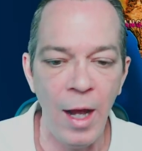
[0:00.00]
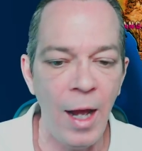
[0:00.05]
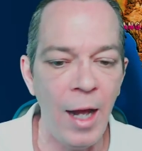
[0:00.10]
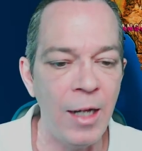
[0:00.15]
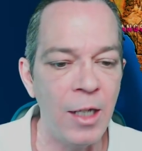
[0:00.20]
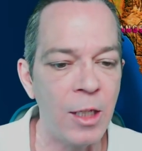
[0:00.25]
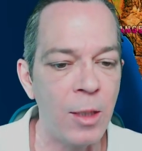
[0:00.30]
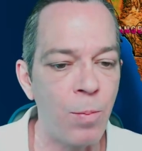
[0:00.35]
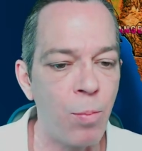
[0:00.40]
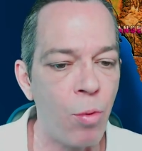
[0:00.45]

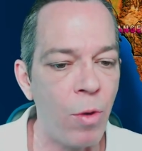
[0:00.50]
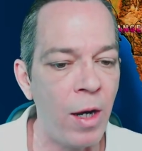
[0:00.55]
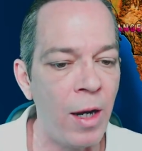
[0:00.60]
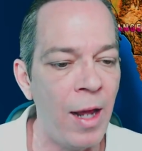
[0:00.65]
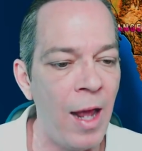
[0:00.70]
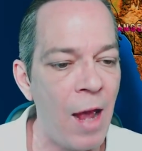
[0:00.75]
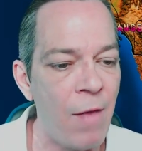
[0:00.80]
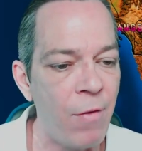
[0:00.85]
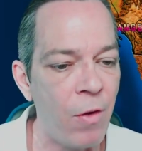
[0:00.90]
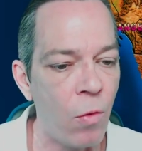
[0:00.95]
and just bring
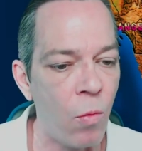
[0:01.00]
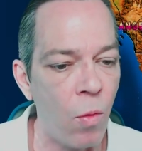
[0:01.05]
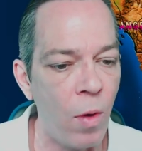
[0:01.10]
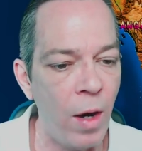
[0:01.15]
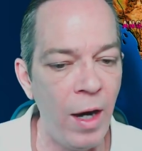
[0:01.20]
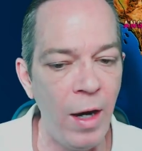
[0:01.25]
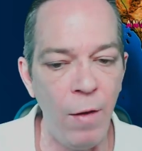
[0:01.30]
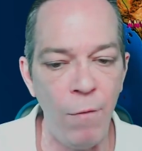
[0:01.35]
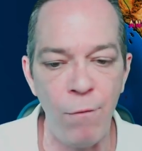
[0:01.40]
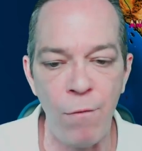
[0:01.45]
heavy
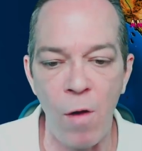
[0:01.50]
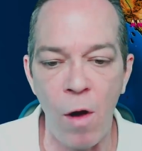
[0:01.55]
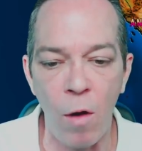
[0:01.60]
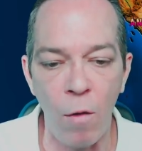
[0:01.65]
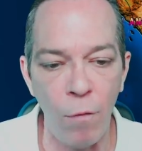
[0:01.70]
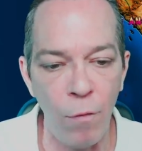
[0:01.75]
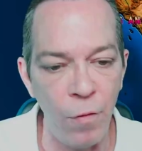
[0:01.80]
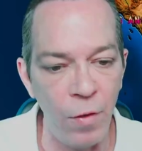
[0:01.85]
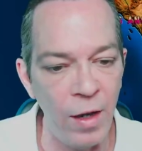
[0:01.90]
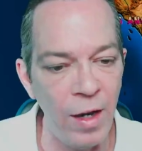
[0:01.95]
rainfall
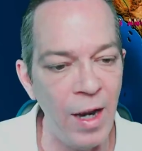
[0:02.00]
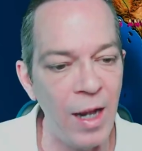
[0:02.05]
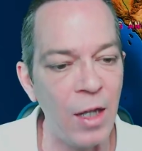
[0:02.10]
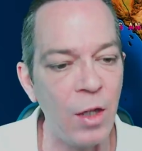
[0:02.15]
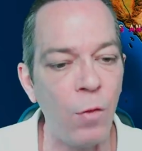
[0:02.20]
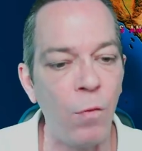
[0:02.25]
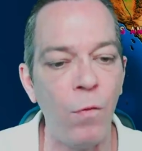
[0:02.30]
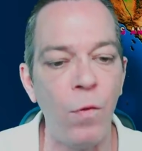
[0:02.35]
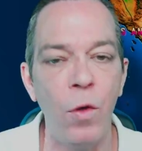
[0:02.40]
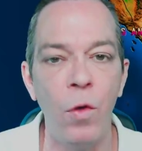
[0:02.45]
for the next
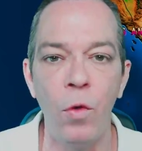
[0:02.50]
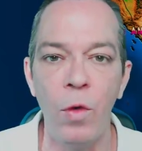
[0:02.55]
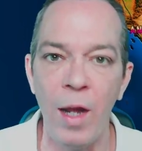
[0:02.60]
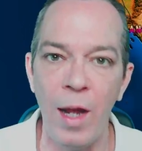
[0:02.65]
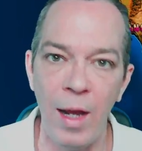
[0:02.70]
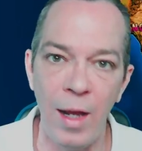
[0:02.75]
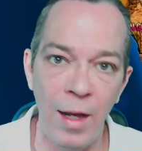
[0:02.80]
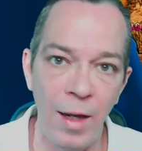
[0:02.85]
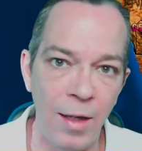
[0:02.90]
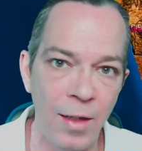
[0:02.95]
few
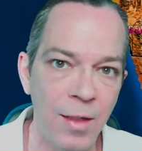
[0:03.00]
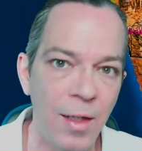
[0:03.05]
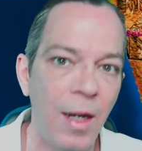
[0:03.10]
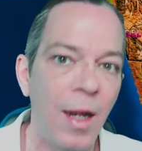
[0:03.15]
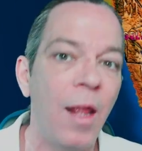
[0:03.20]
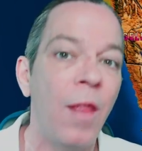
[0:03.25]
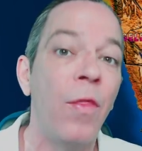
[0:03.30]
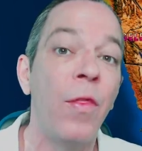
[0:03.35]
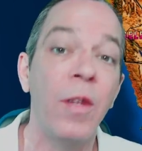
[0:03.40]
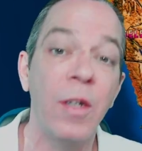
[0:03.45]
days
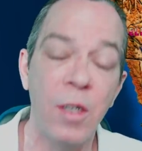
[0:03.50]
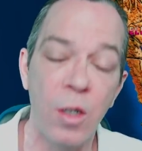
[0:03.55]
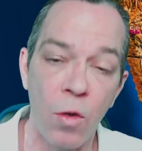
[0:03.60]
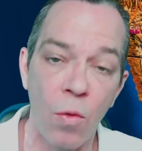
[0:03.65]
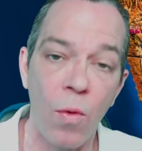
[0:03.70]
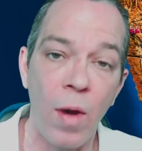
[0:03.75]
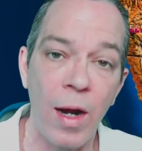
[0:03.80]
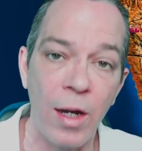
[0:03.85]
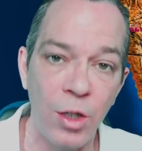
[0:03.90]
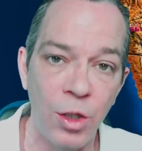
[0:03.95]
in this
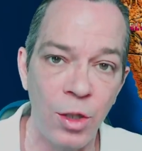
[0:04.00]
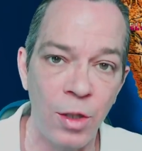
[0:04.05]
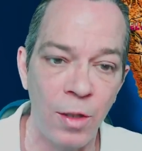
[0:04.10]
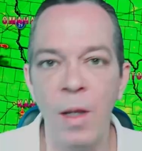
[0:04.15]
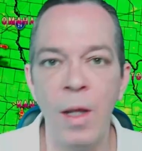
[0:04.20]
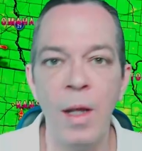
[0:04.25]
direction.